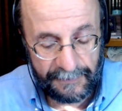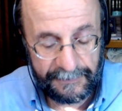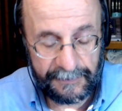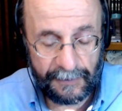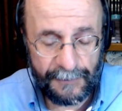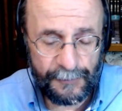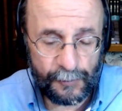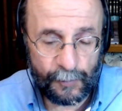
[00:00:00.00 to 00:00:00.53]
The
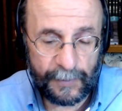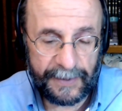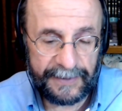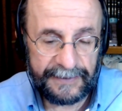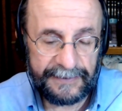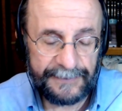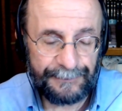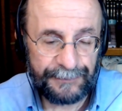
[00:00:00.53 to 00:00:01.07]
other
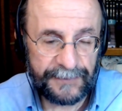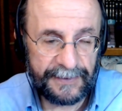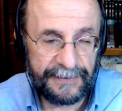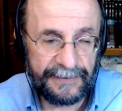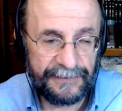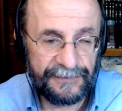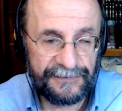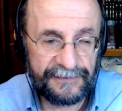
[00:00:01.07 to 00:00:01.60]
way
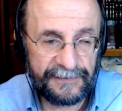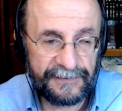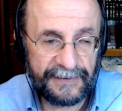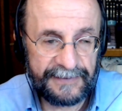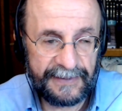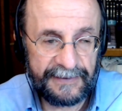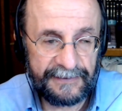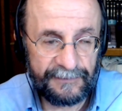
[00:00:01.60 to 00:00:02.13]
is that
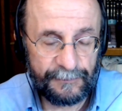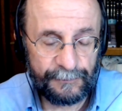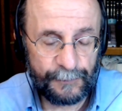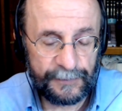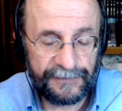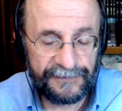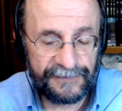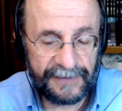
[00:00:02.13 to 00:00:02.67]
they
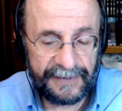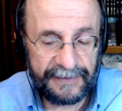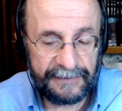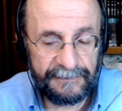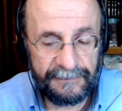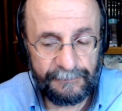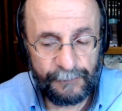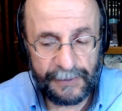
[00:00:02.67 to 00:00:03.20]
would say,
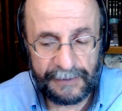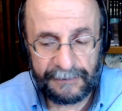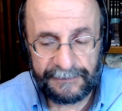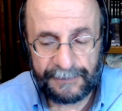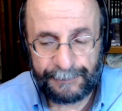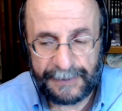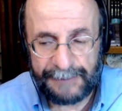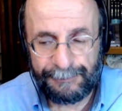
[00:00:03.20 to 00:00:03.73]
well,
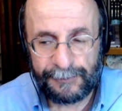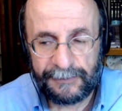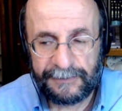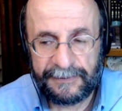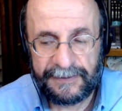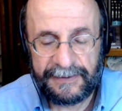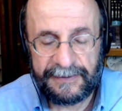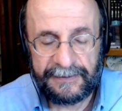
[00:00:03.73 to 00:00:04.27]
the people
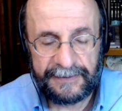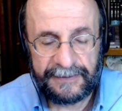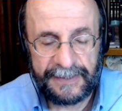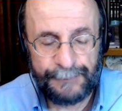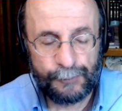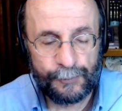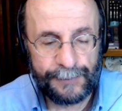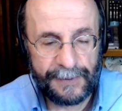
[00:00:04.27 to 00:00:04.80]
in the
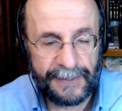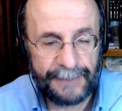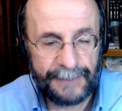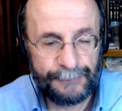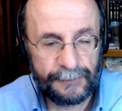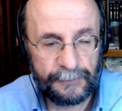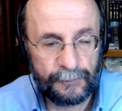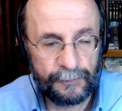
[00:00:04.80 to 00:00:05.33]
Hebrew
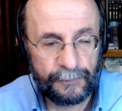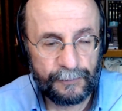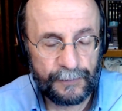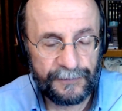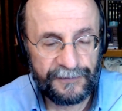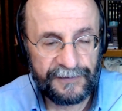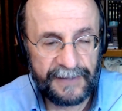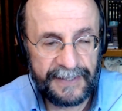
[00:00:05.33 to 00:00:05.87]
Bible were
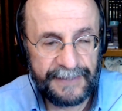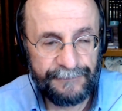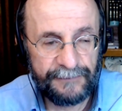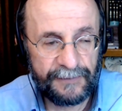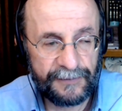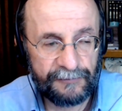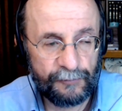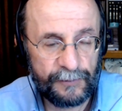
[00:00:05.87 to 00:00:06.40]
saved
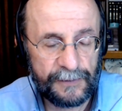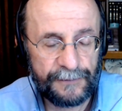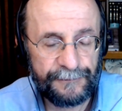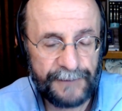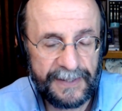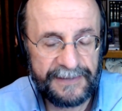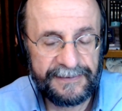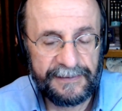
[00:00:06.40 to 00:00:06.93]
through their
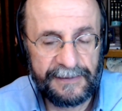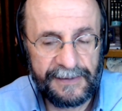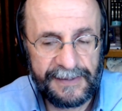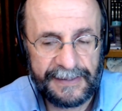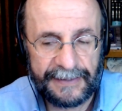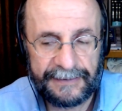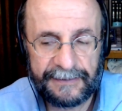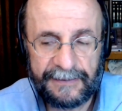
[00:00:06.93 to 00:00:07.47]
faith in
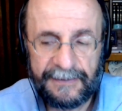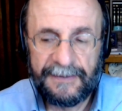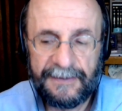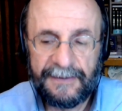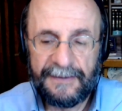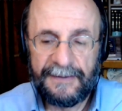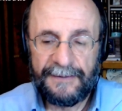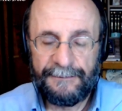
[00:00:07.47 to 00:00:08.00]
God,
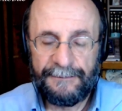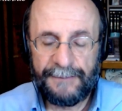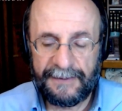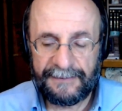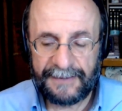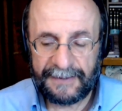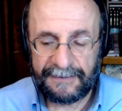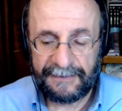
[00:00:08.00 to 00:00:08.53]
meaning
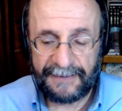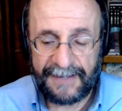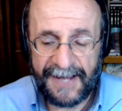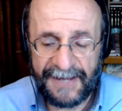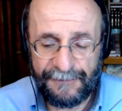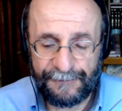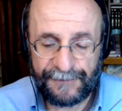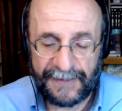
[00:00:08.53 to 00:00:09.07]
that they
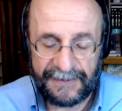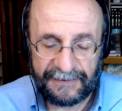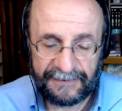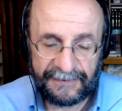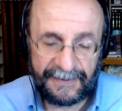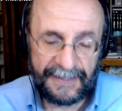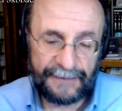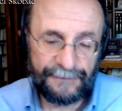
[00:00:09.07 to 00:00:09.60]
had
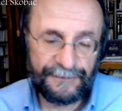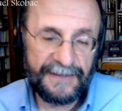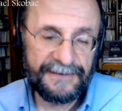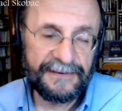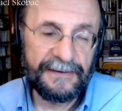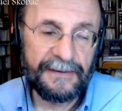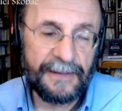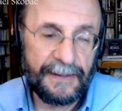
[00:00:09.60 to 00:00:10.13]

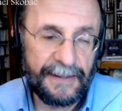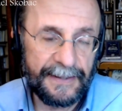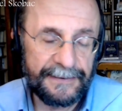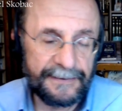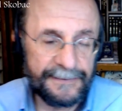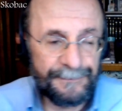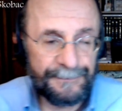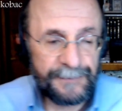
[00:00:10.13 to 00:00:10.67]
faith in God.